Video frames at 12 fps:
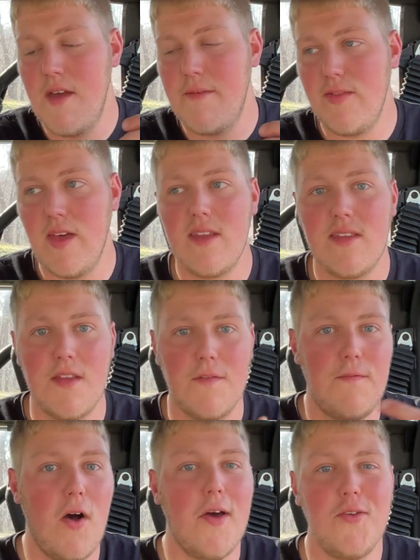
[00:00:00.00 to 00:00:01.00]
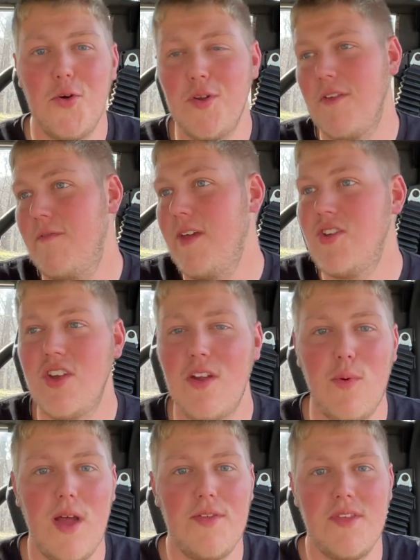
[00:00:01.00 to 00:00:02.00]
flicked and fondled and fidgeted
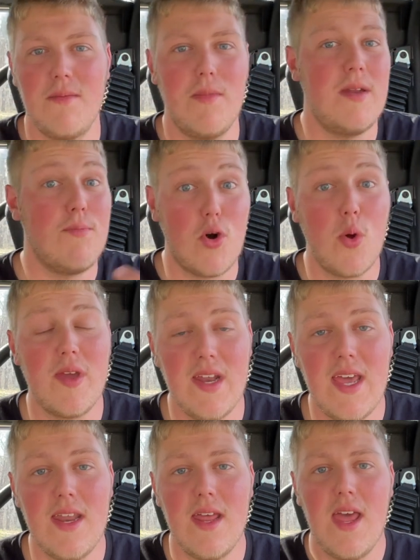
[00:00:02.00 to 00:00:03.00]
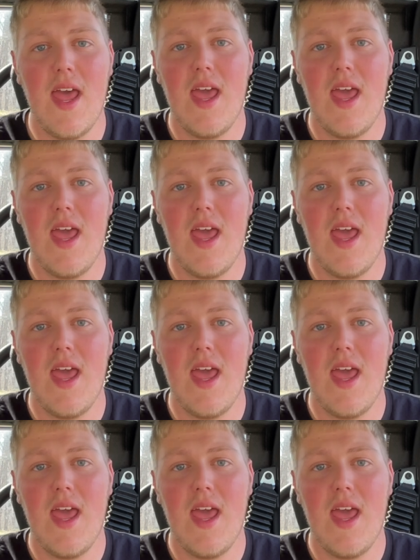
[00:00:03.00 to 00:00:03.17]
with and, and broken in,